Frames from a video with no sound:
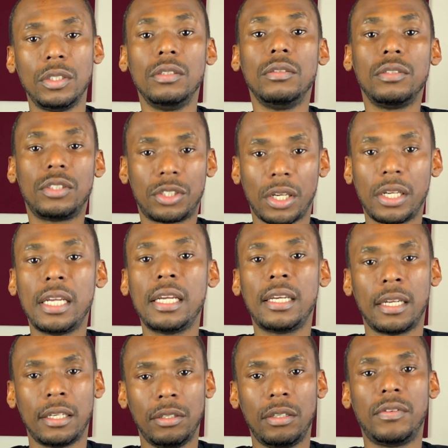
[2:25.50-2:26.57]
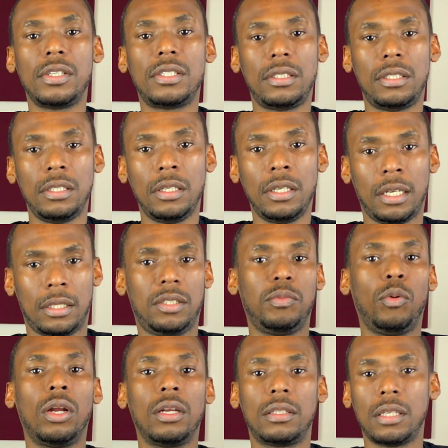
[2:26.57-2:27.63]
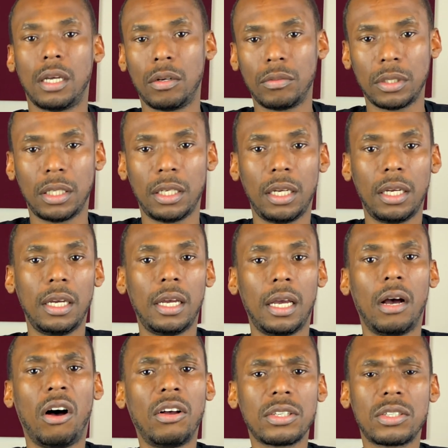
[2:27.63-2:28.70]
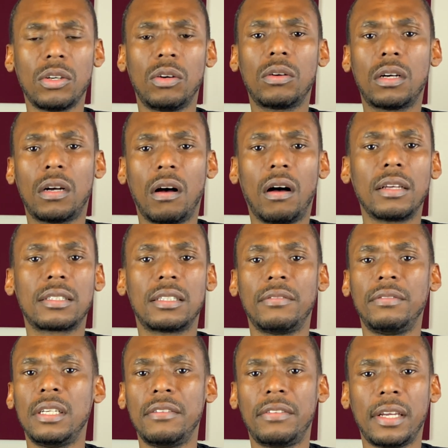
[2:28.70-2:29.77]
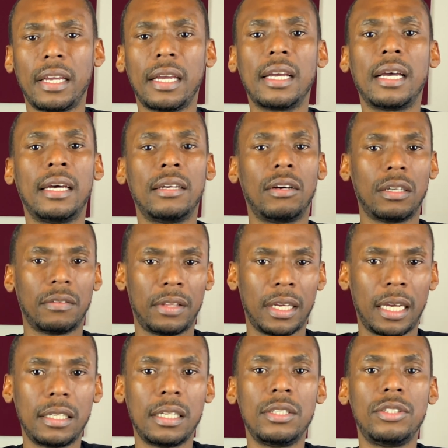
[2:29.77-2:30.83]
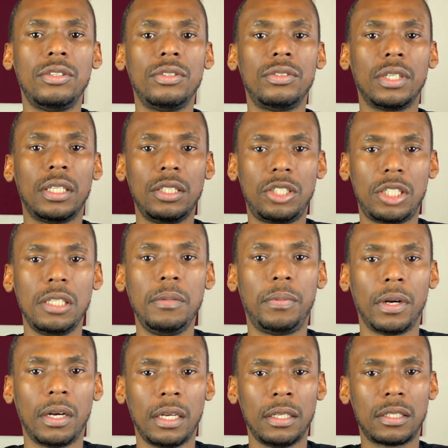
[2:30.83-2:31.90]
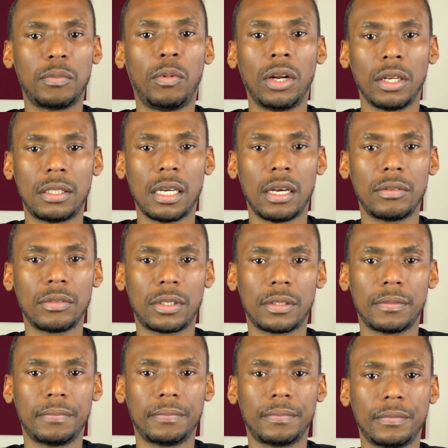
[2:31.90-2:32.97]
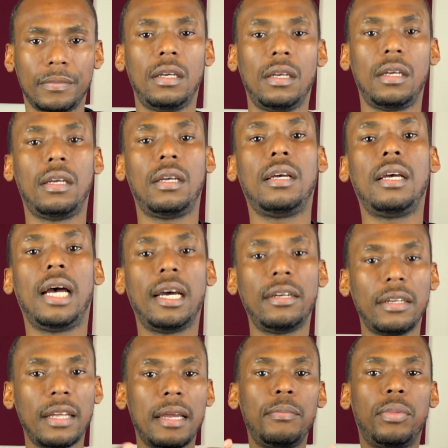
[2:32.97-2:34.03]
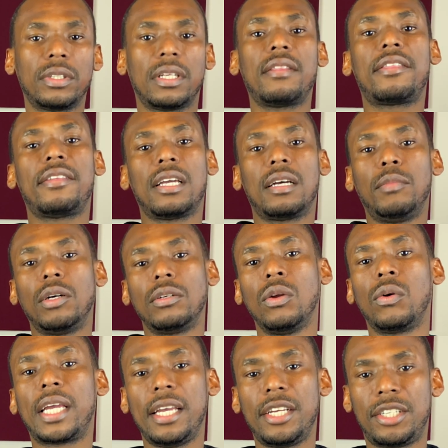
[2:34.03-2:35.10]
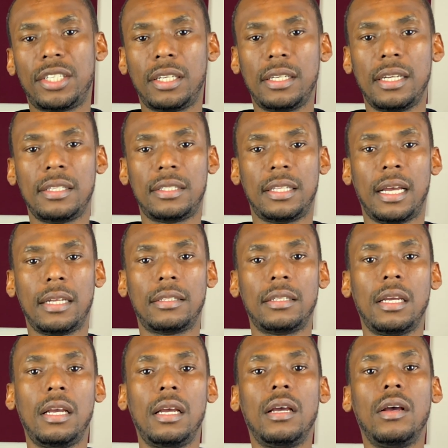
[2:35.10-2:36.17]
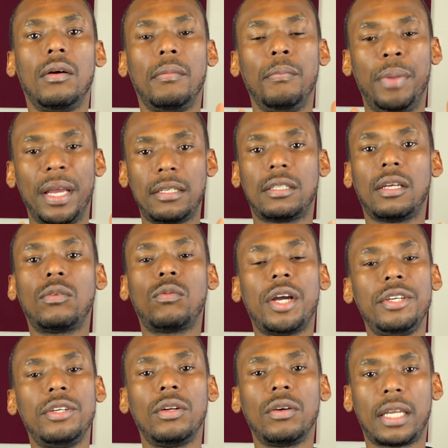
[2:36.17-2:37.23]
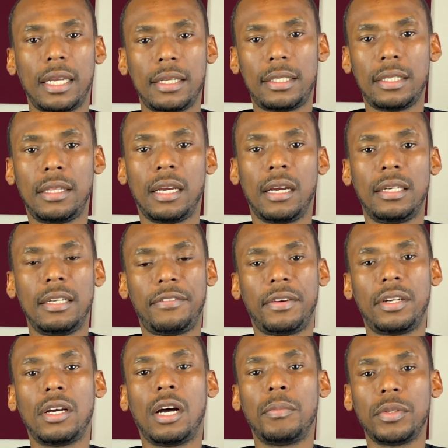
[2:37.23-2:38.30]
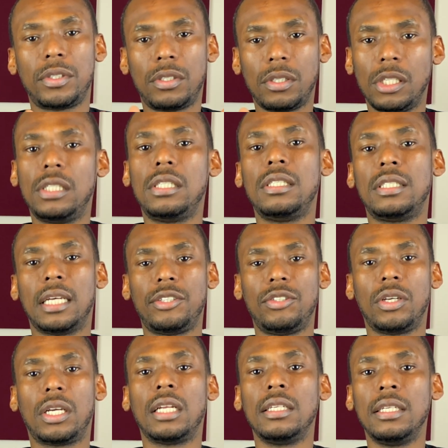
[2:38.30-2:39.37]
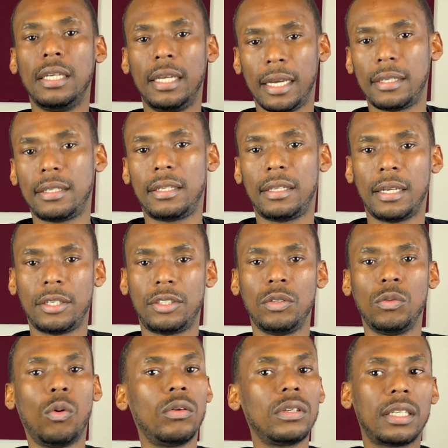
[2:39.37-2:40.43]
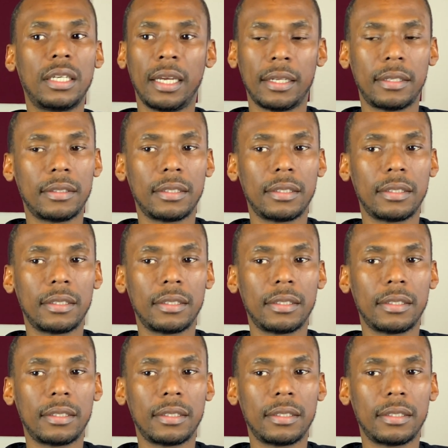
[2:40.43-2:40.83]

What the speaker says: studying in a university in a smaller town. Also, cost of living and all of that is usually cheaper in smaller towns. Another important thing about location is that based on where you're located, there are different opportunities that you can get that you won't get